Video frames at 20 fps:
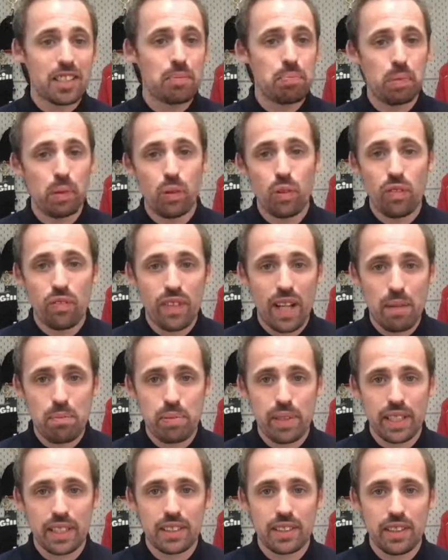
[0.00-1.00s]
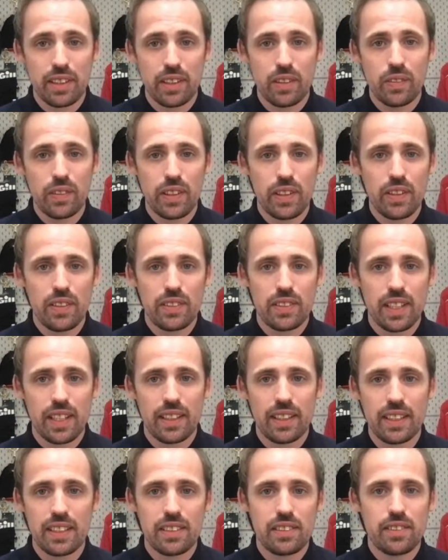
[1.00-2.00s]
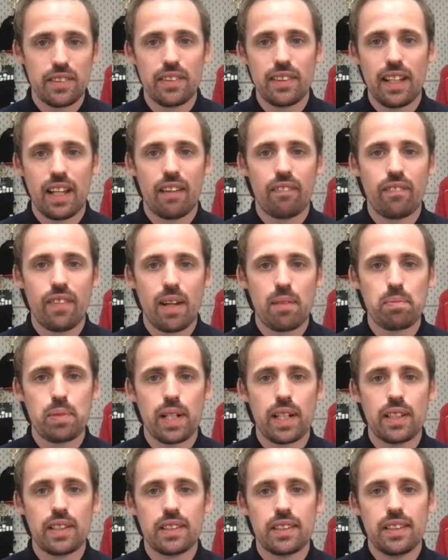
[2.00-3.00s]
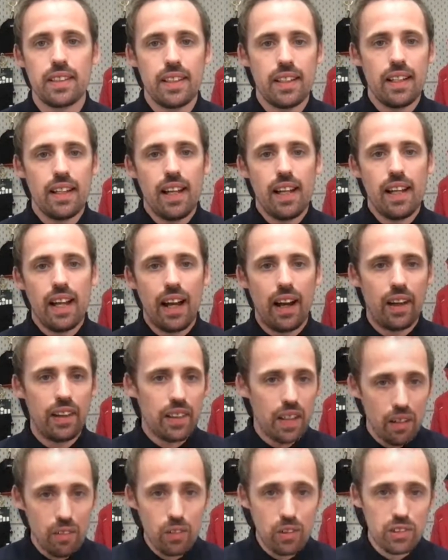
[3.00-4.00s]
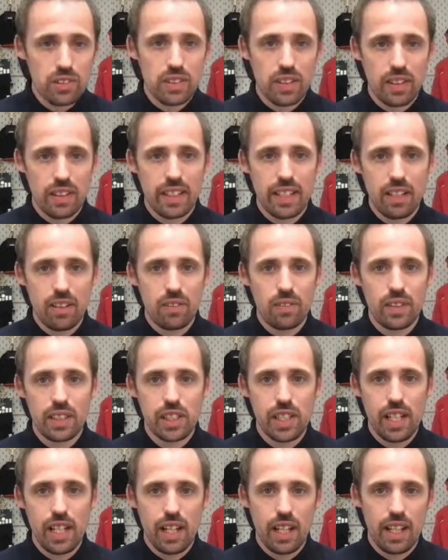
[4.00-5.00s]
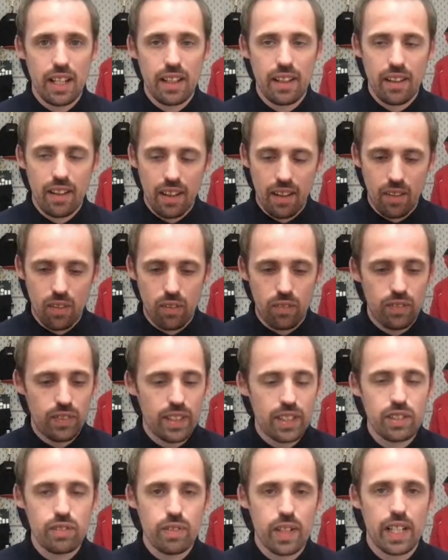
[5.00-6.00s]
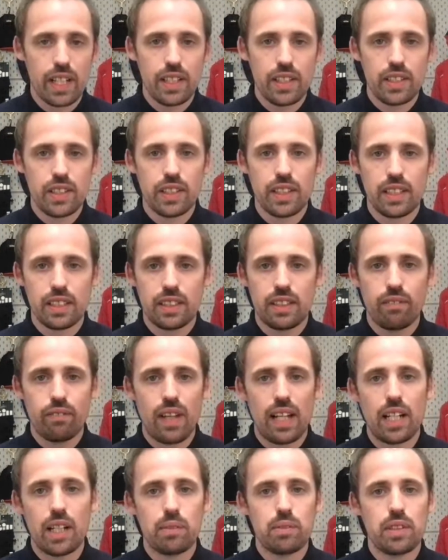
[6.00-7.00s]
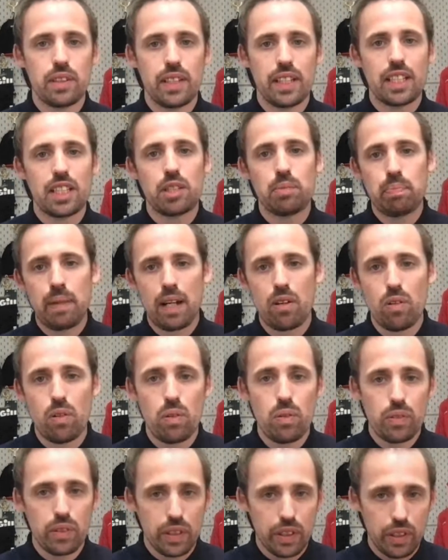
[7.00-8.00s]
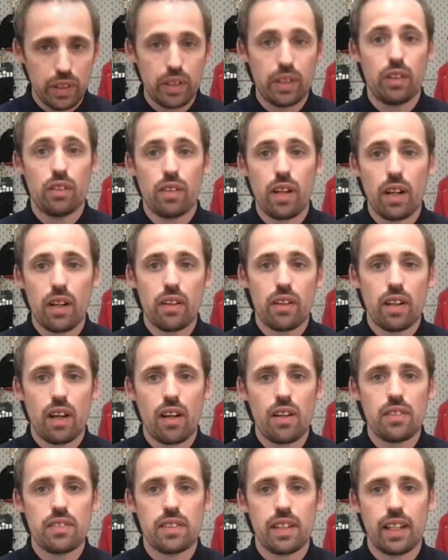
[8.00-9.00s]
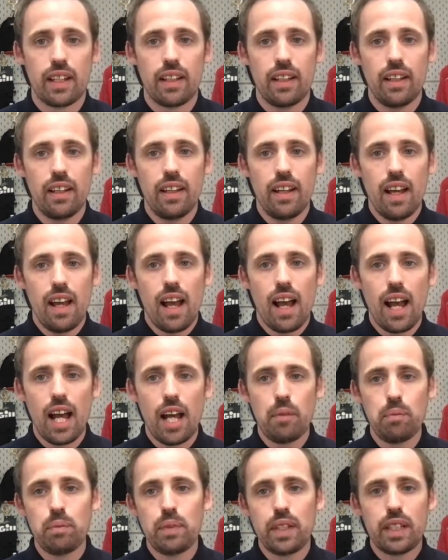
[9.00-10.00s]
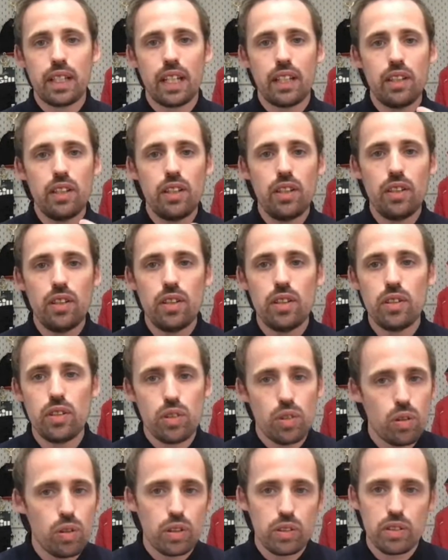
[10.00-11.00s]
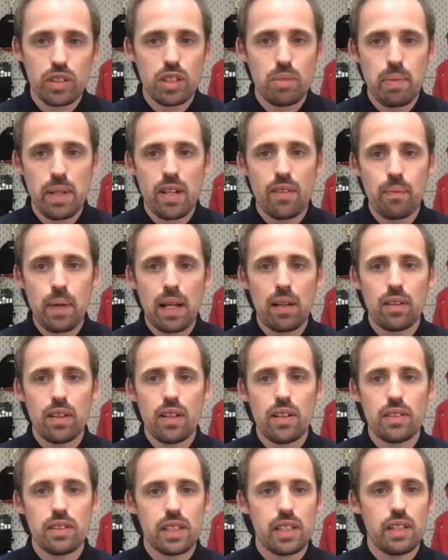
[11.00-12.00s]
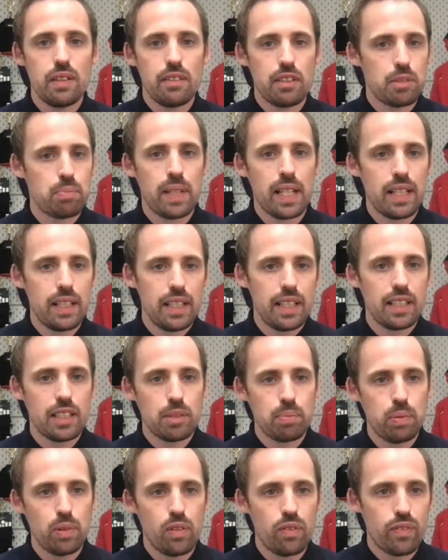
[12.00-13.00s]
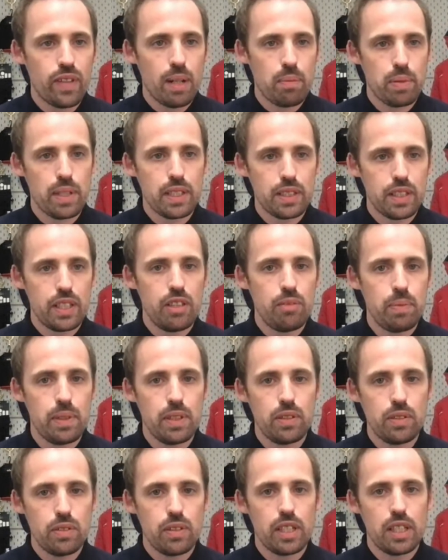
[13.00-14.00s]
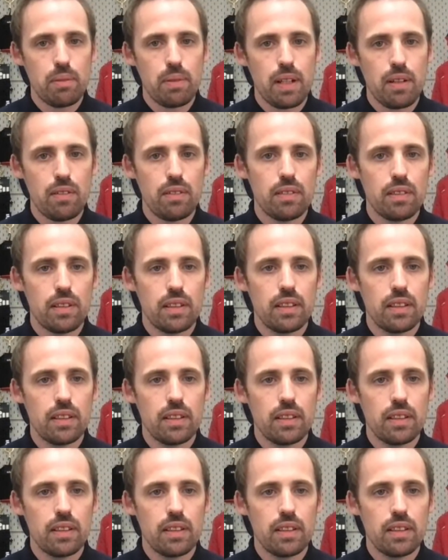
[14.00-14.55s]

Xplore fabrics that you're using, these 2-layer fabrics. I know also Gill this year, or for this range, has developed an Xpel, your own coating. Can you talk to us a bit about those? Can you explain the Xplore fabrics that you've been talking about?